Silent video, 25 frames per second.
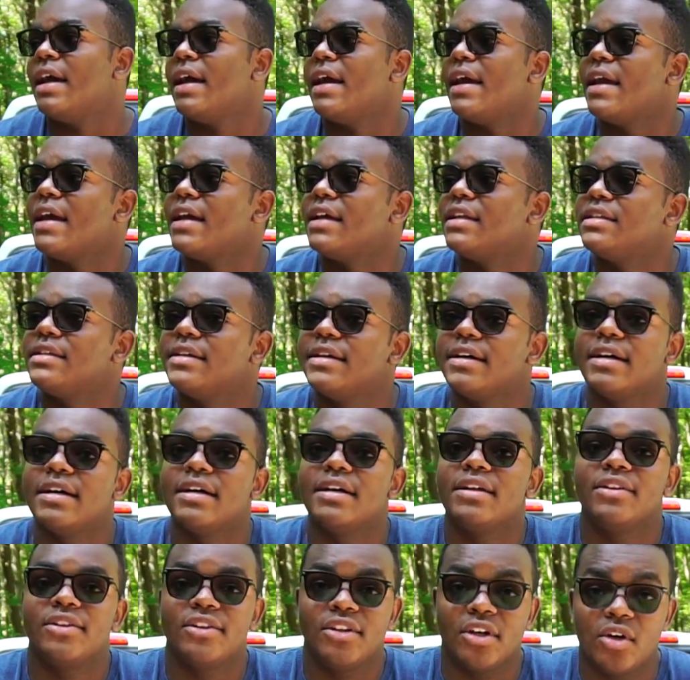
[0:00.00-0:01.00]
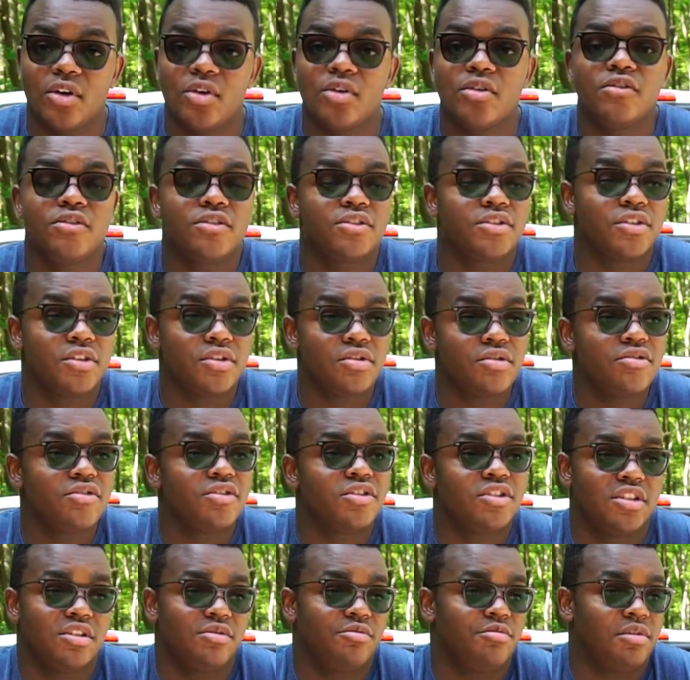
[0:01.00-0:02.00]
And those
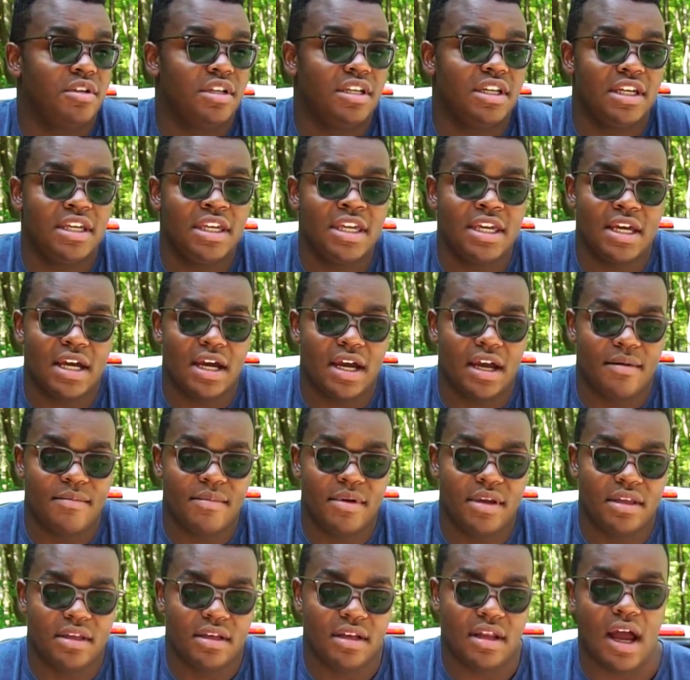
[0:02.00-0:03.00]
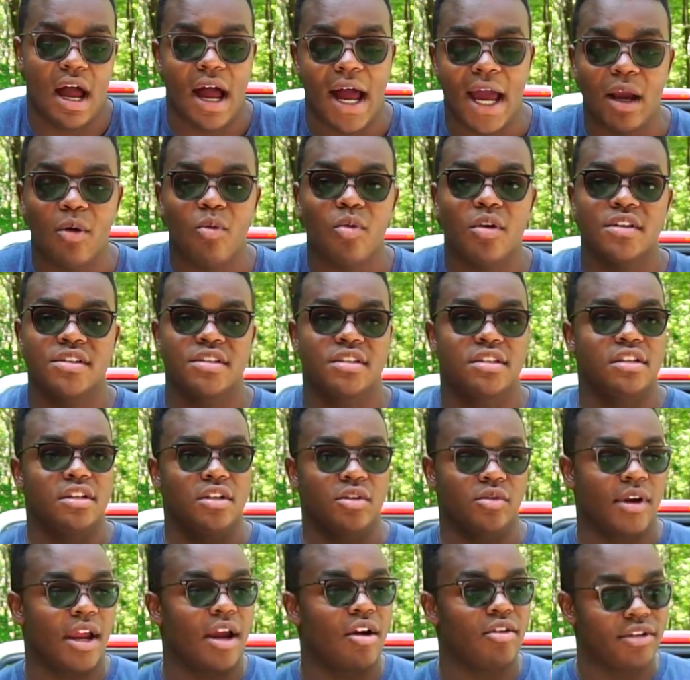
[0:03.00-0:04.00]
used to be, I mean, I wasn't
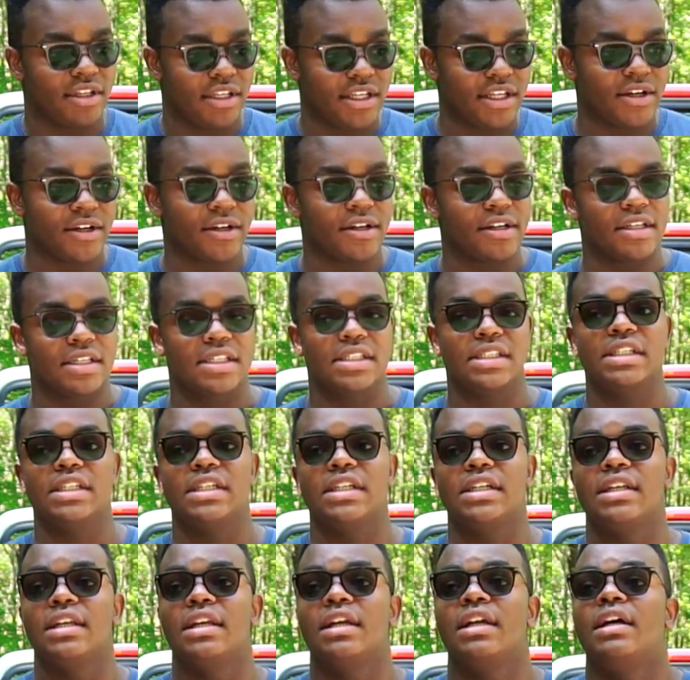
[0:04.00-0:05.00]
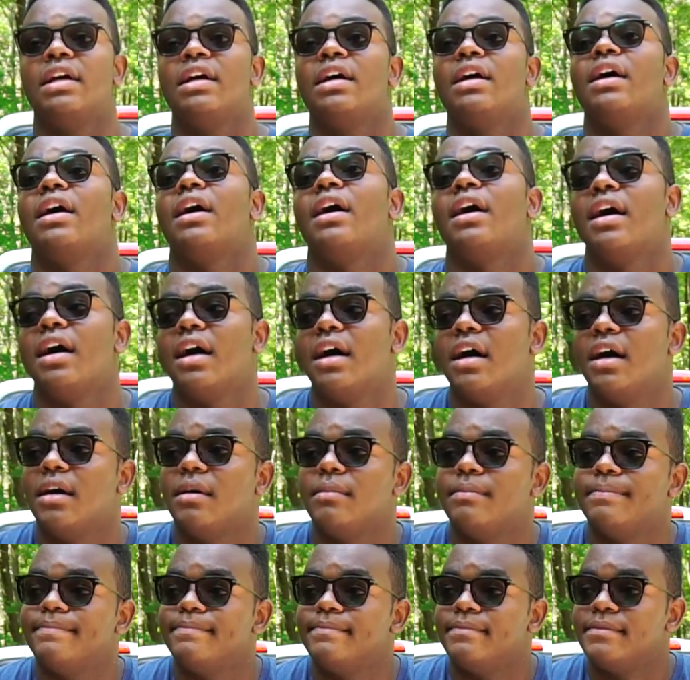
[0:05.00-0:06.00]
around here to see it,
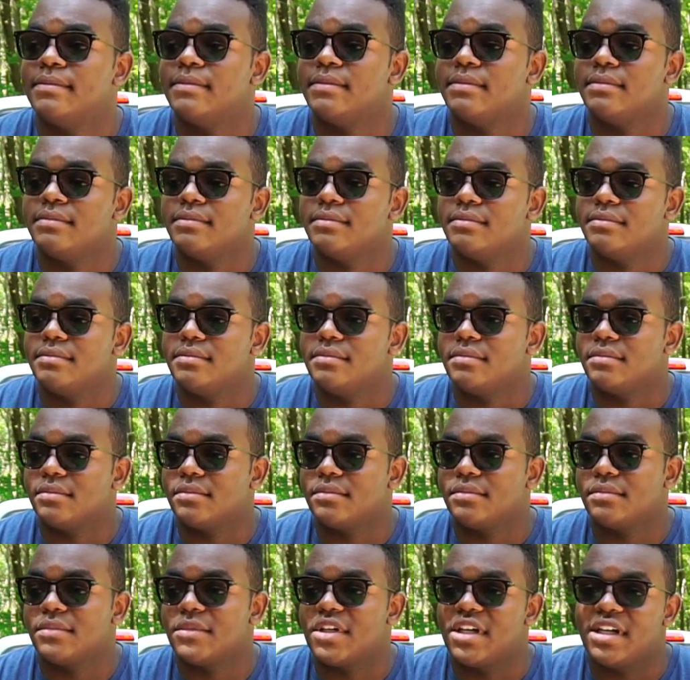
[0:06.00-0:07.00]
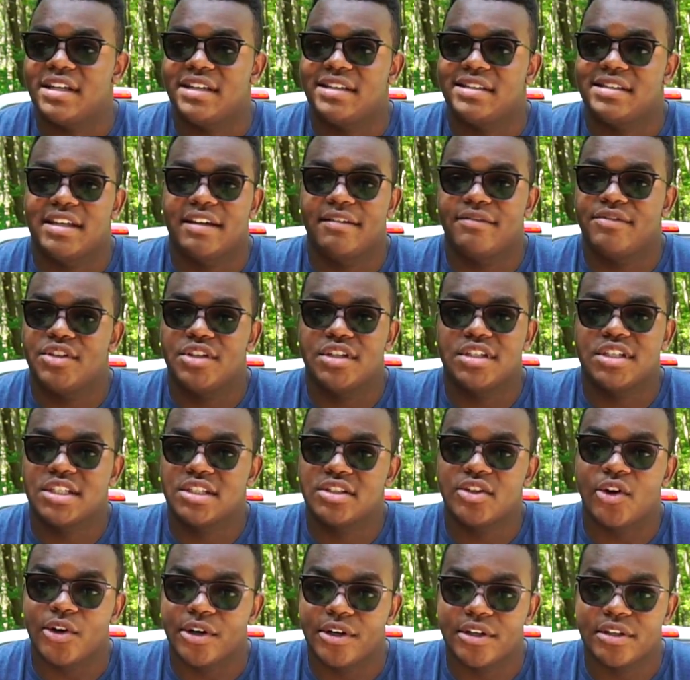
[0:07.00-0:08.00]
because I've just
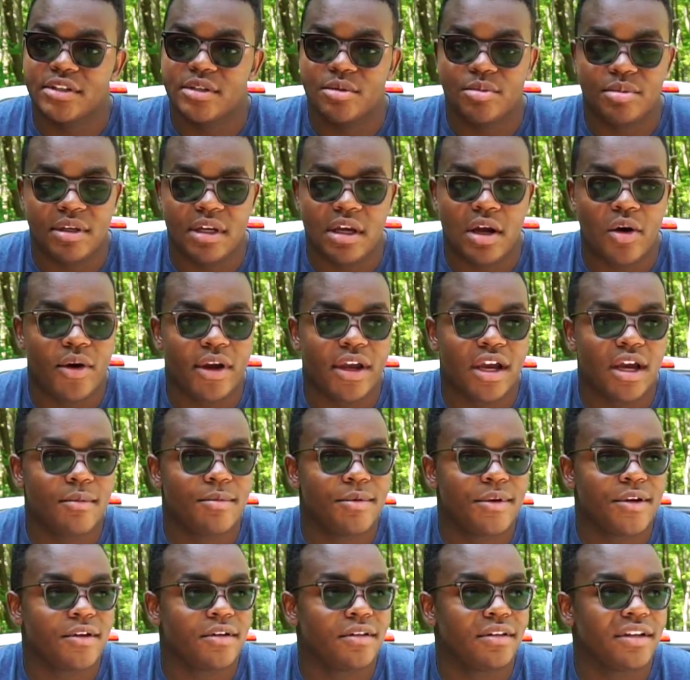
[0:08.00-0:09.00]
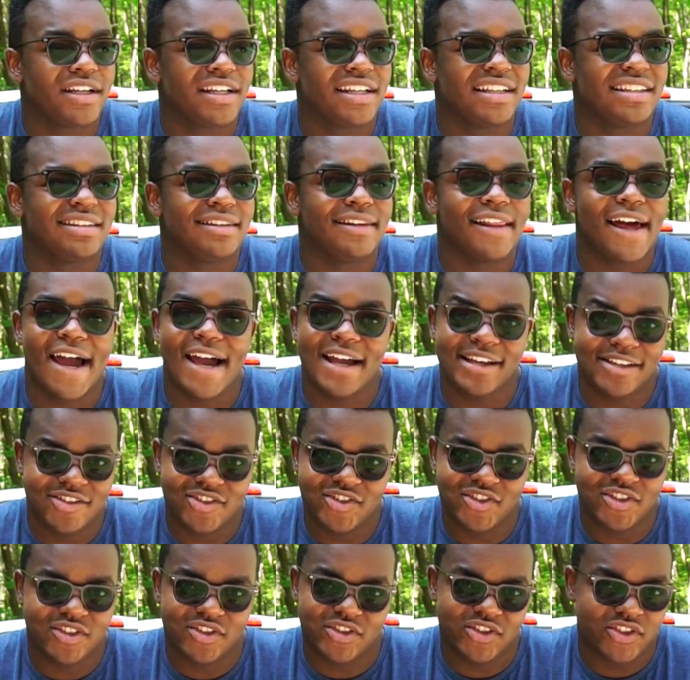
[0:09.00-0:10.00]
started to be going up here like
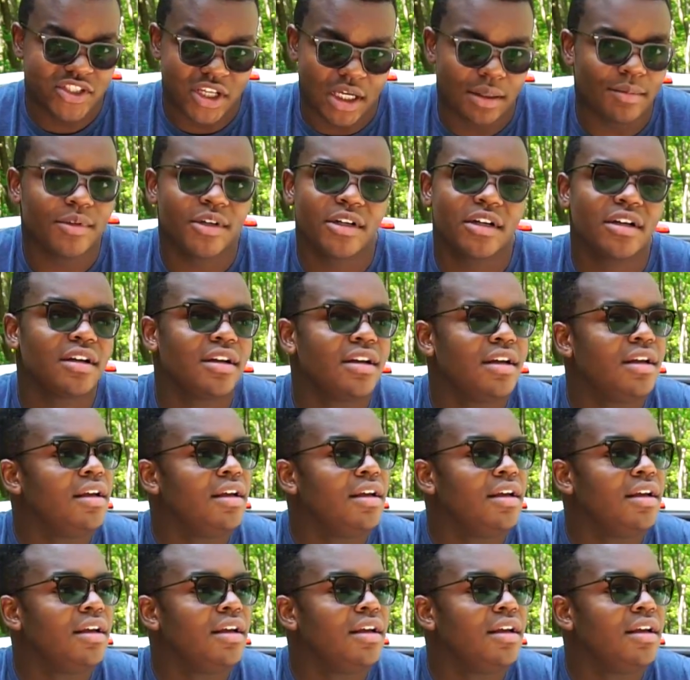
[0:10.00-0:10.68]
last summer,